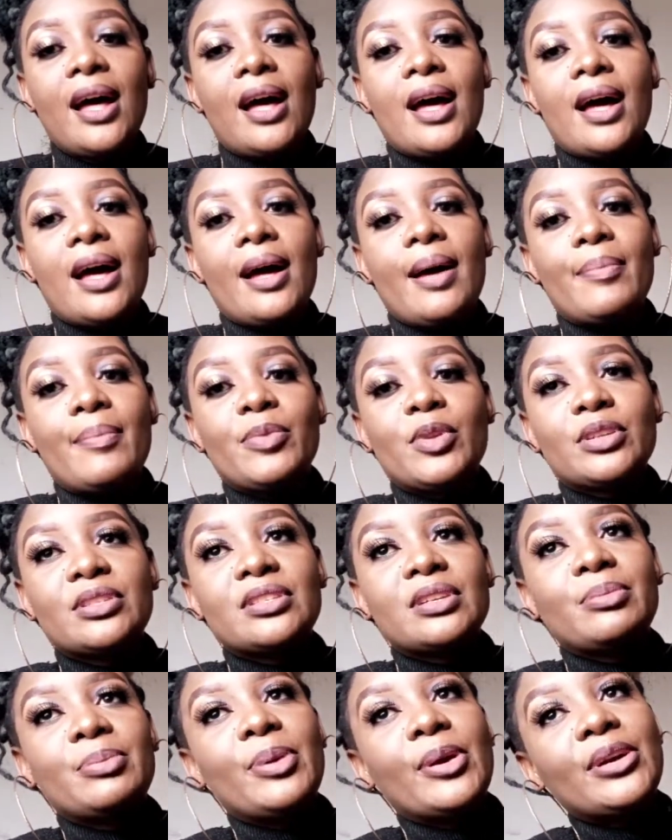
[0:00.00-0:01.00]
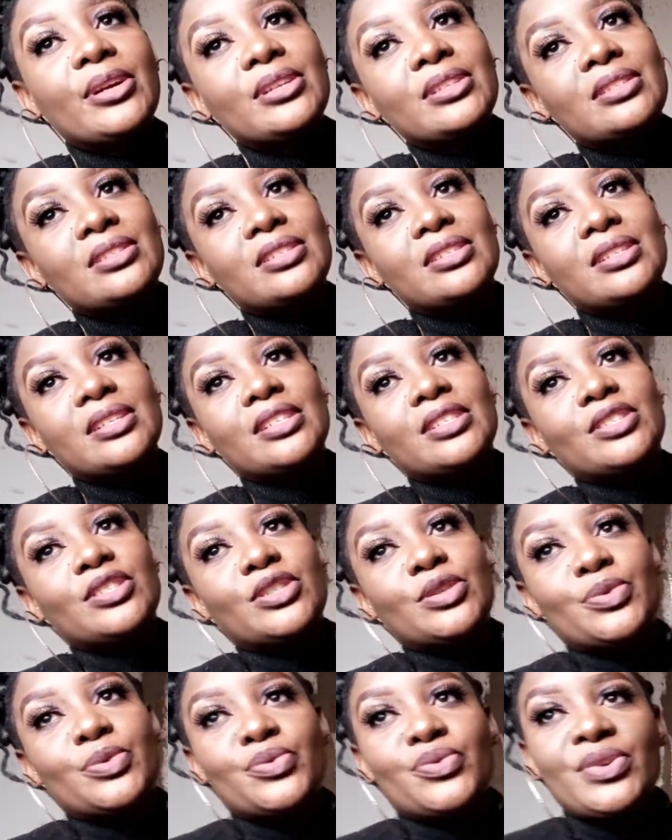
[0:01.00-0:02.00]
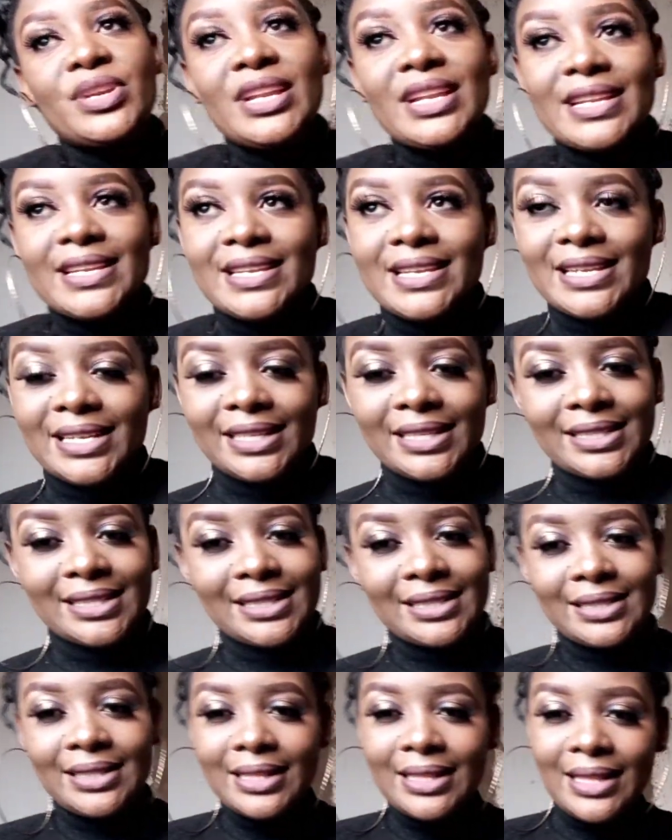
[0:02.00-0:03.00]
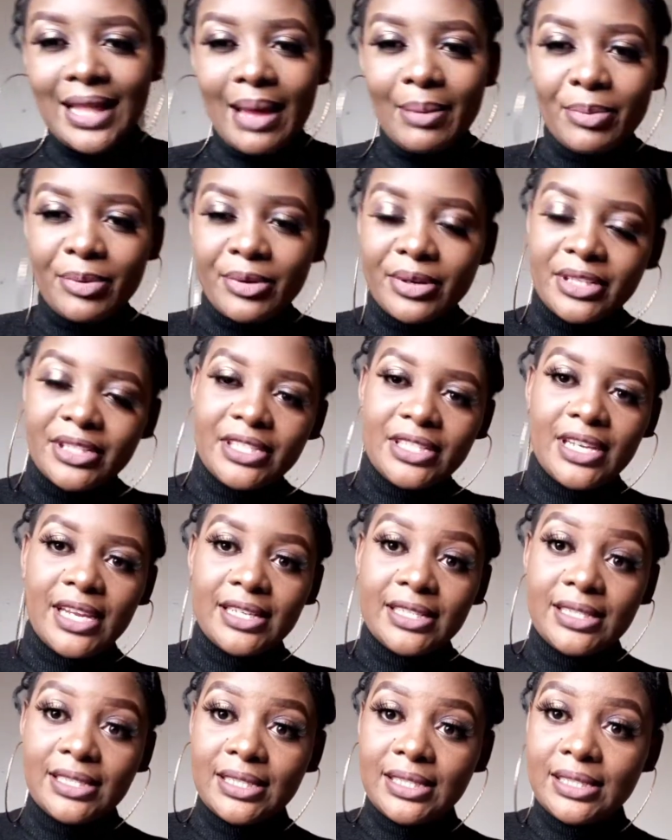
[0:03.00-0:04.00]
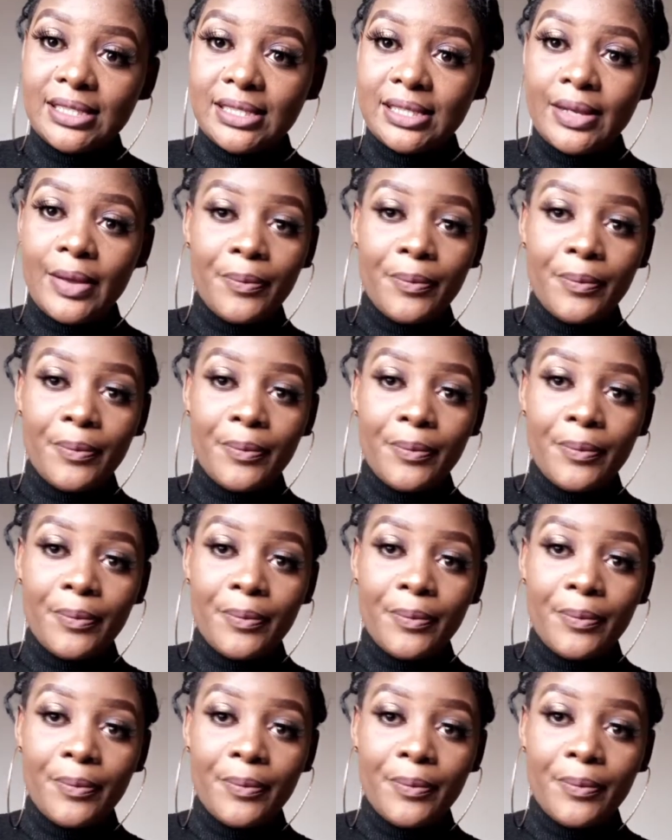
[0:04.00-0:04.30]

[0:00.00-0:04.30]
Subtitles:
Your support is really still appreciated